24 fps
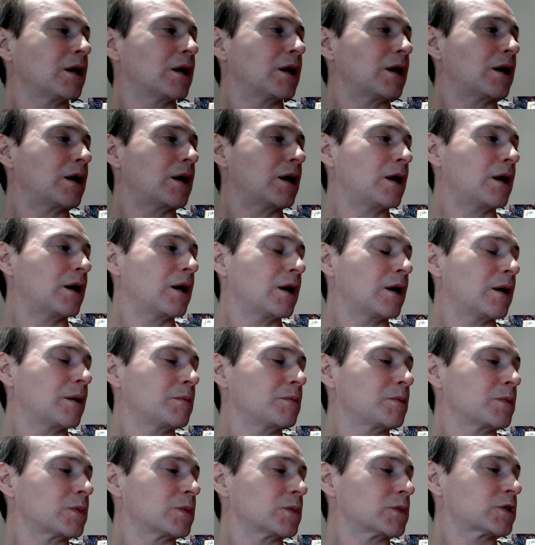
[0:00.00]
um,
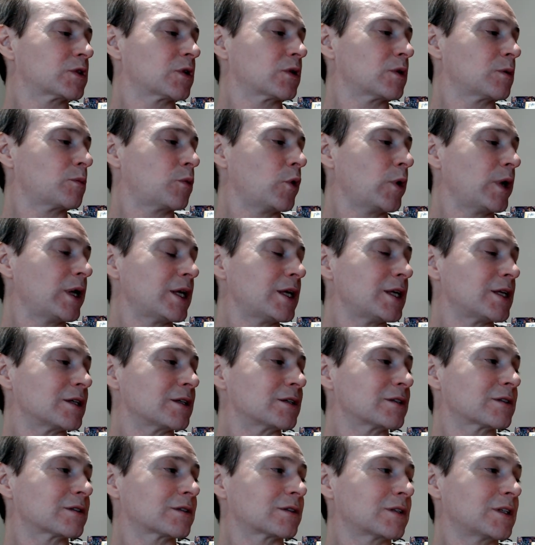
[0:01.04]
so the point
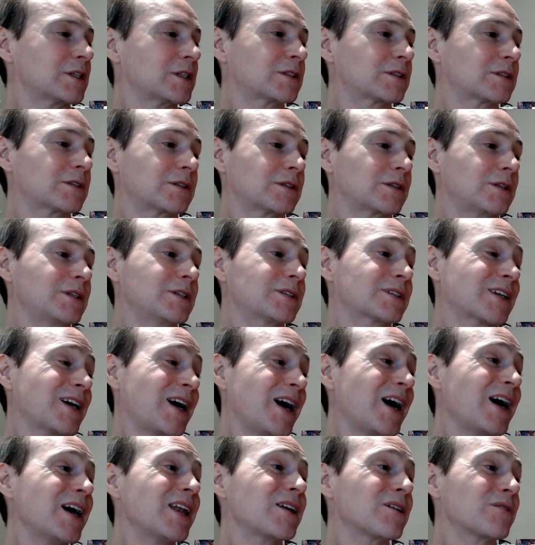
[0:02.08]
is, this is
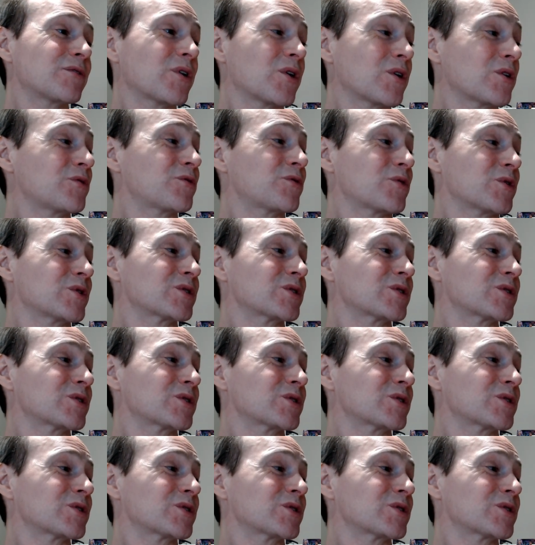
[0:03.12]
kind of her first